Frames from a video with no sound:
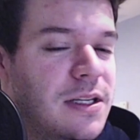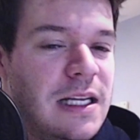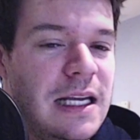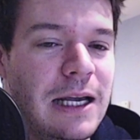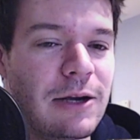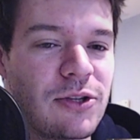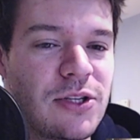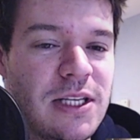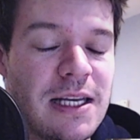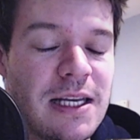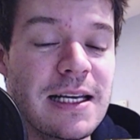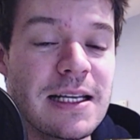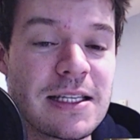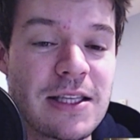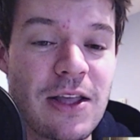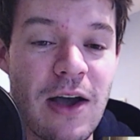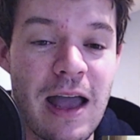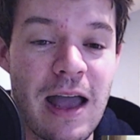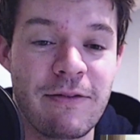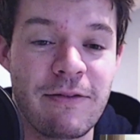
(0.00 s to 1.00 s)

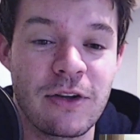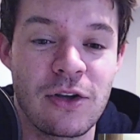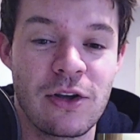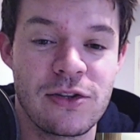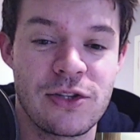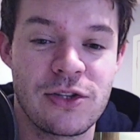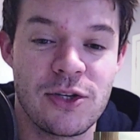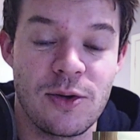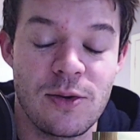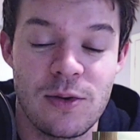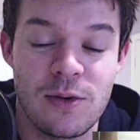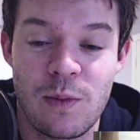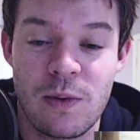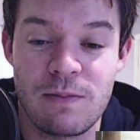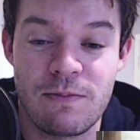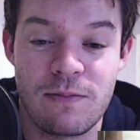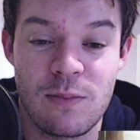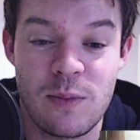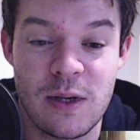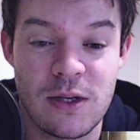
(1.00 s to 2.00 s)
DLCs that I haven't got to,
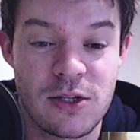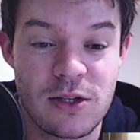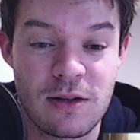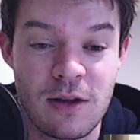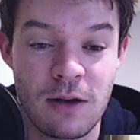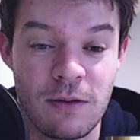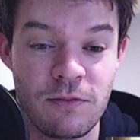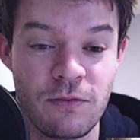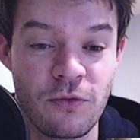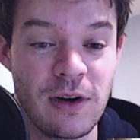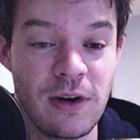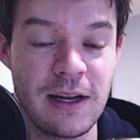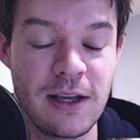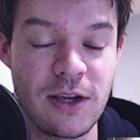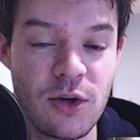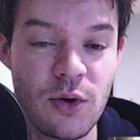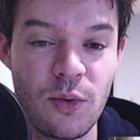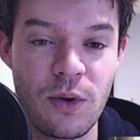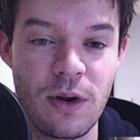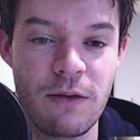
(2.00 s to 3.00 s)
which are
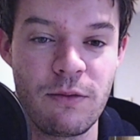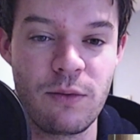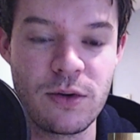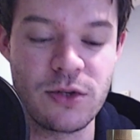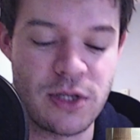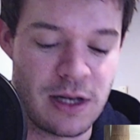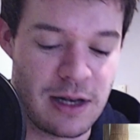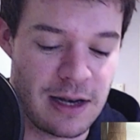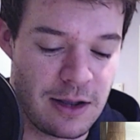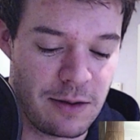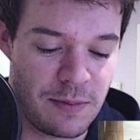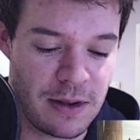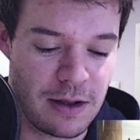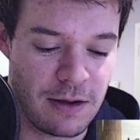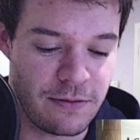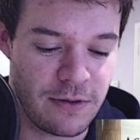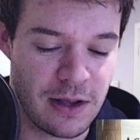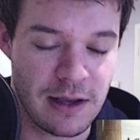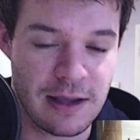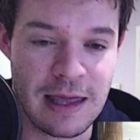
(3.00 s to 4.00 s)
really cool. I've watched a
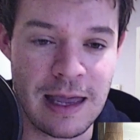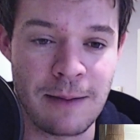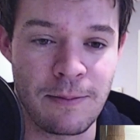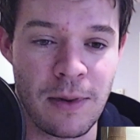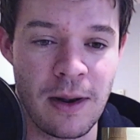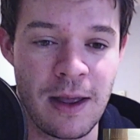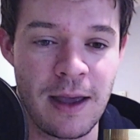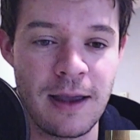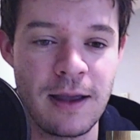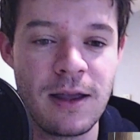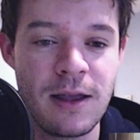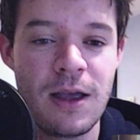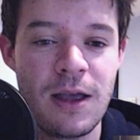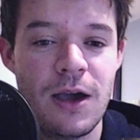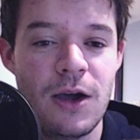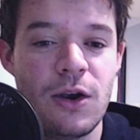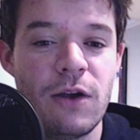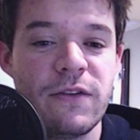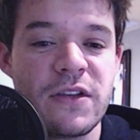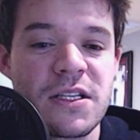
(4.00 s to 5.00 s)
little bit of gameplay,
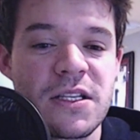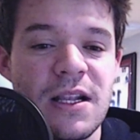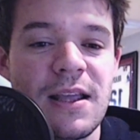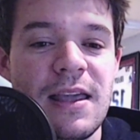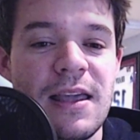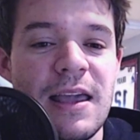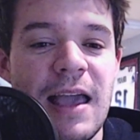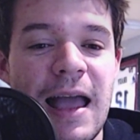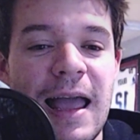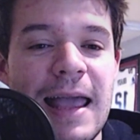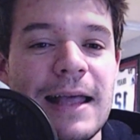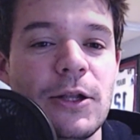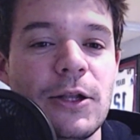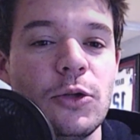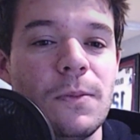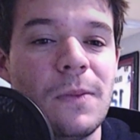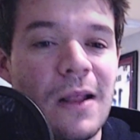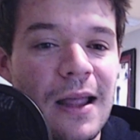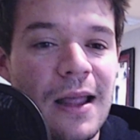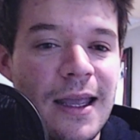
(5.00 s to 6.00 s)
and obviously
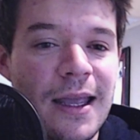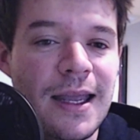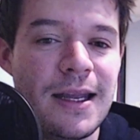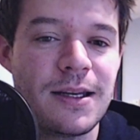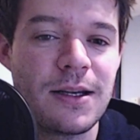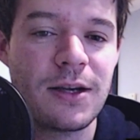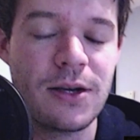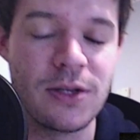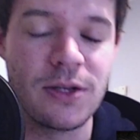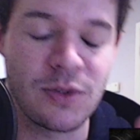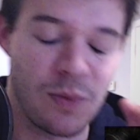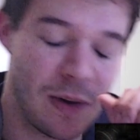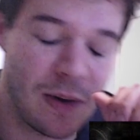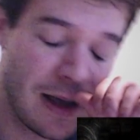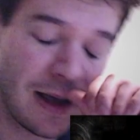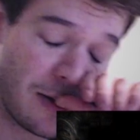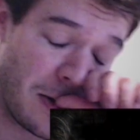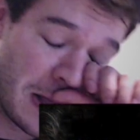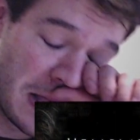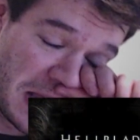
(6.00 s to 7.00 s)
Hellblade as
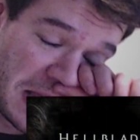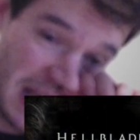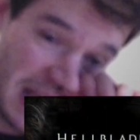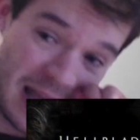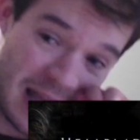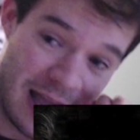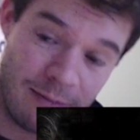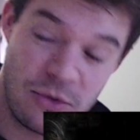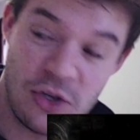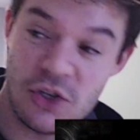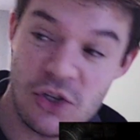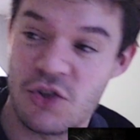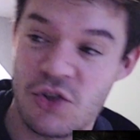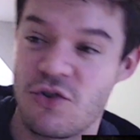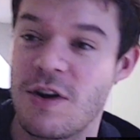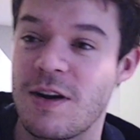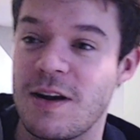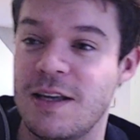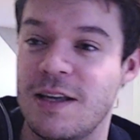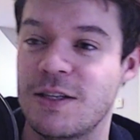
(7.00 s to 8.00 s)
well. I'm
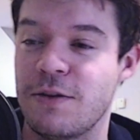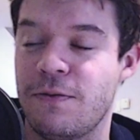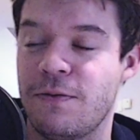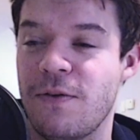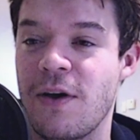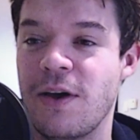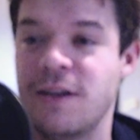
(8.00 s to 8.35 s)
just struggling to